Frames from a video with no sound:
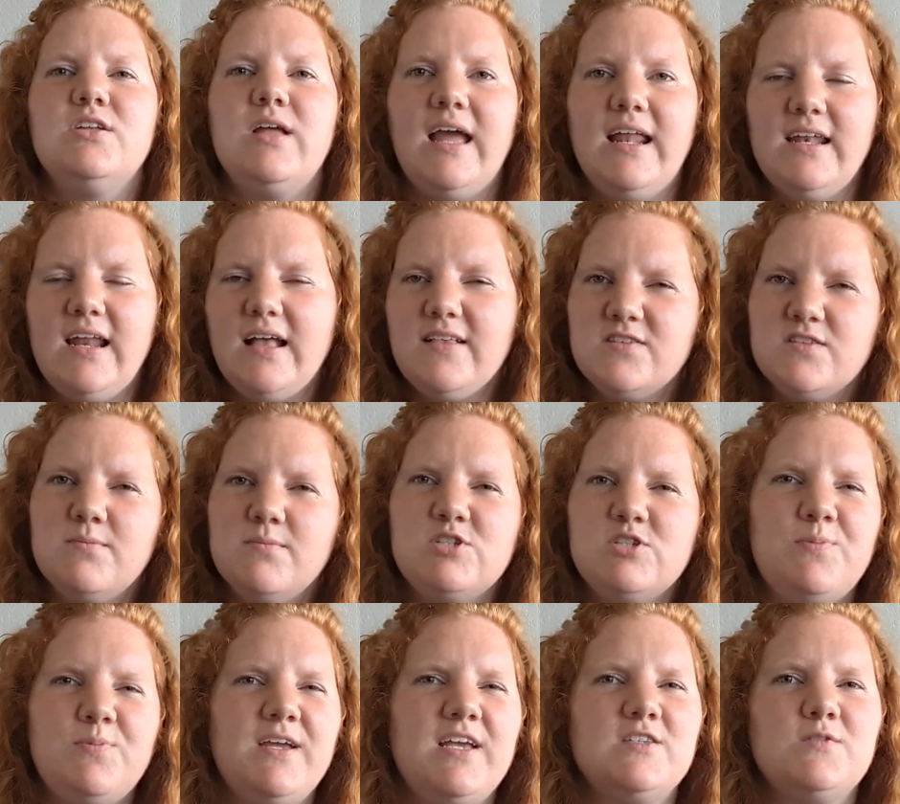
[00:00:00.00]
And not so
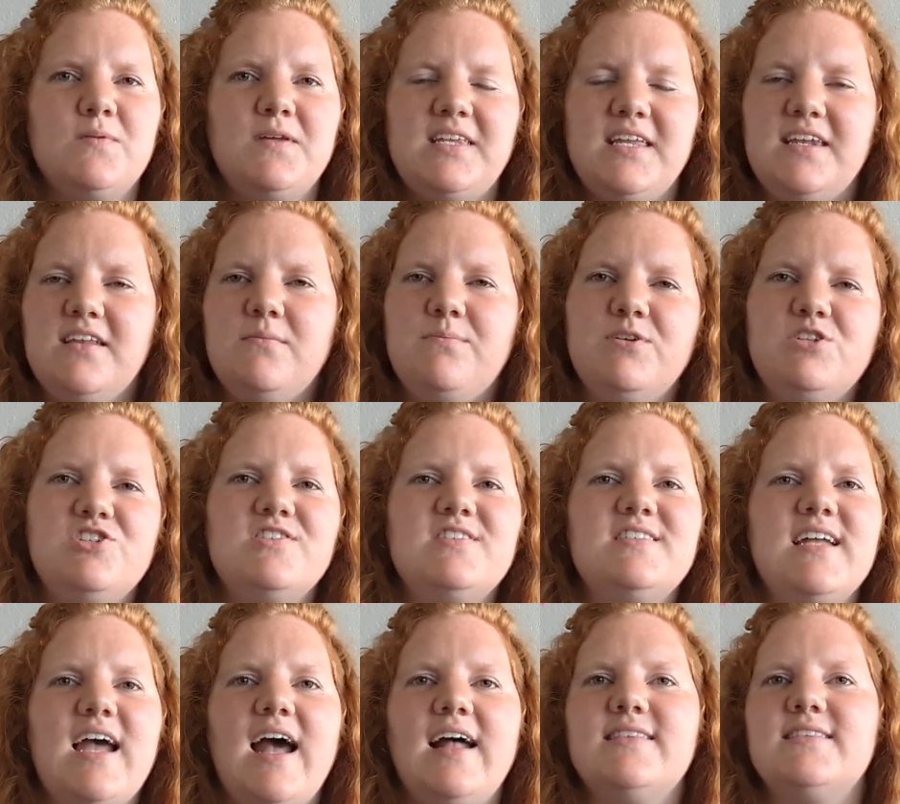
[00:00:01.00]
much because we need it, but just
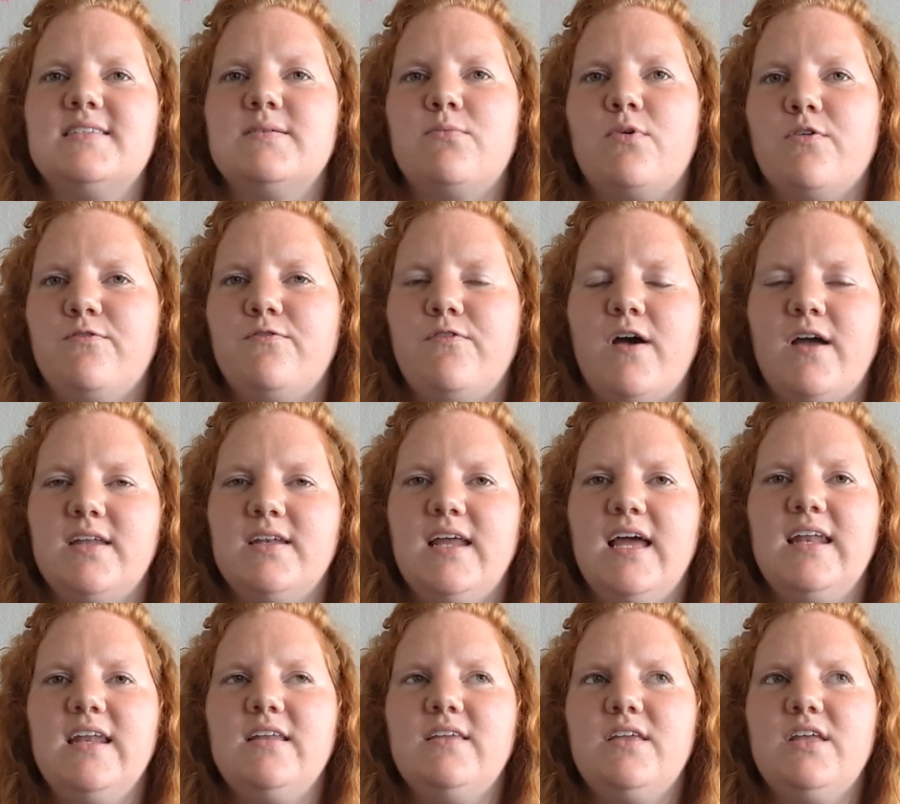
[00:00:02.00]
to add some more fun.
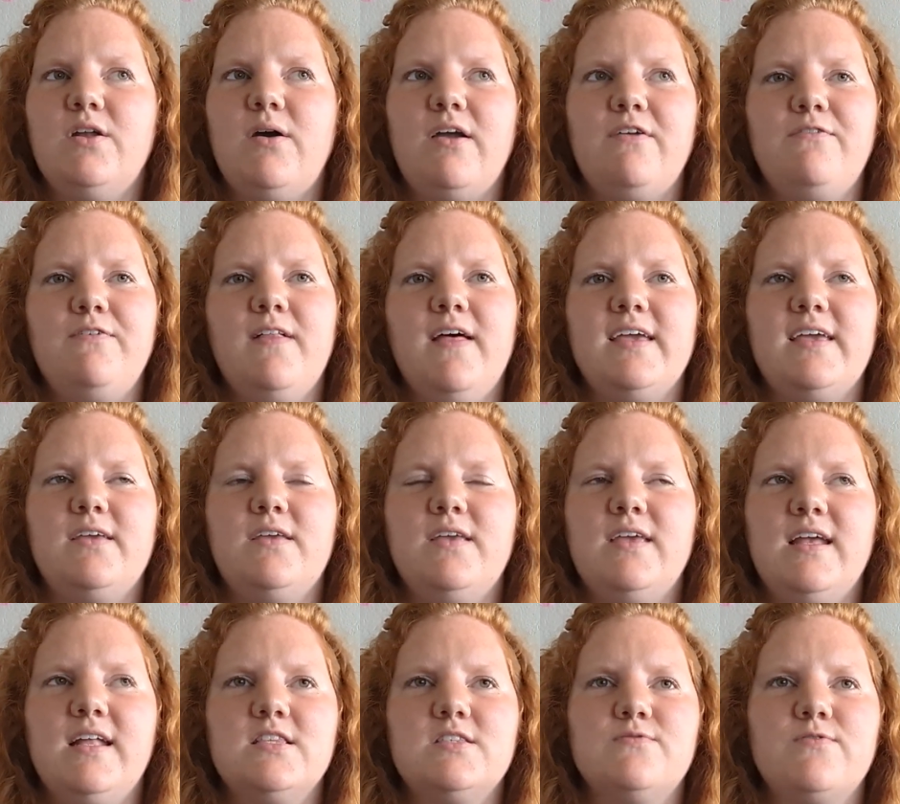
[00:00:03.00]
And I feel like
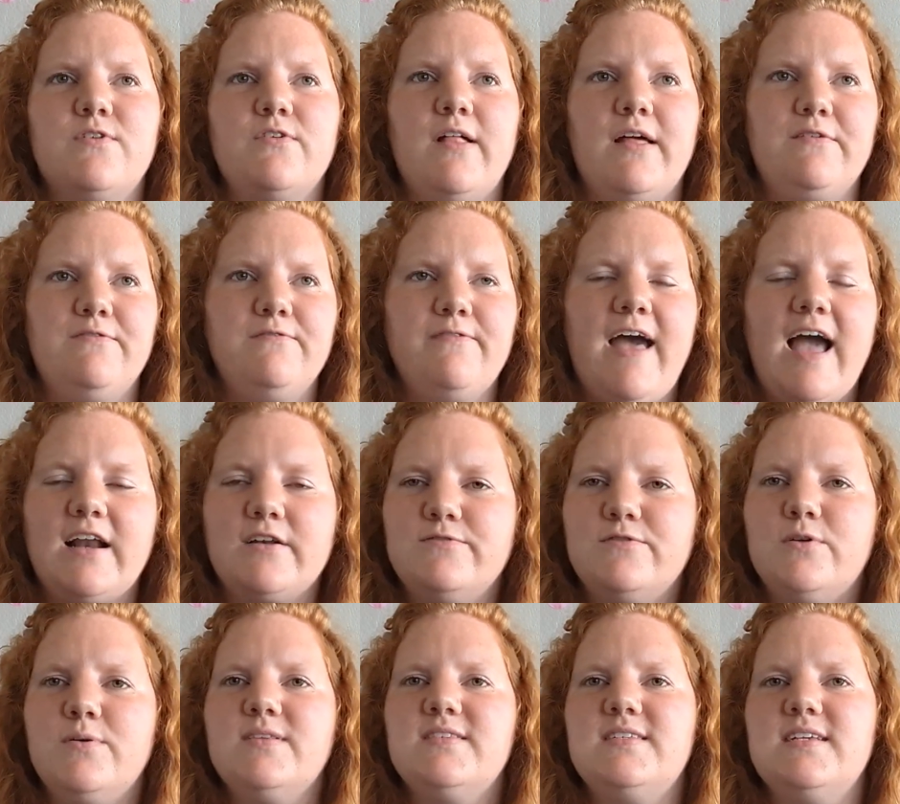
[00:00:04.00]
kids, for like fact
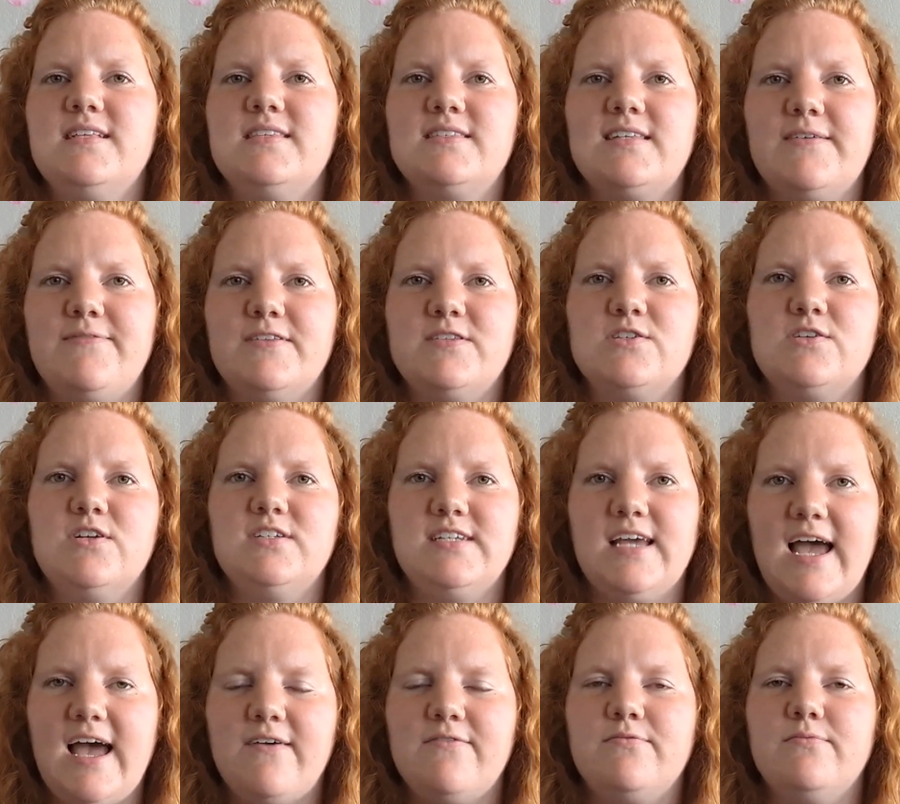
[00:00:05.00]
fluency and stuff, it's good to
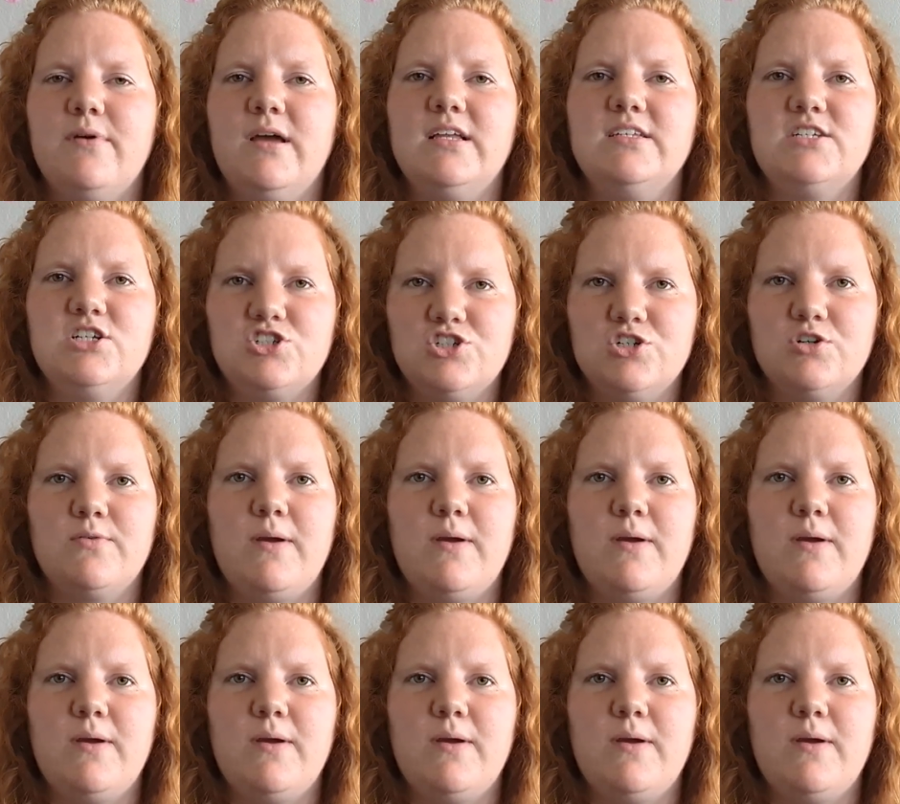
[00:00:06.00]
have additional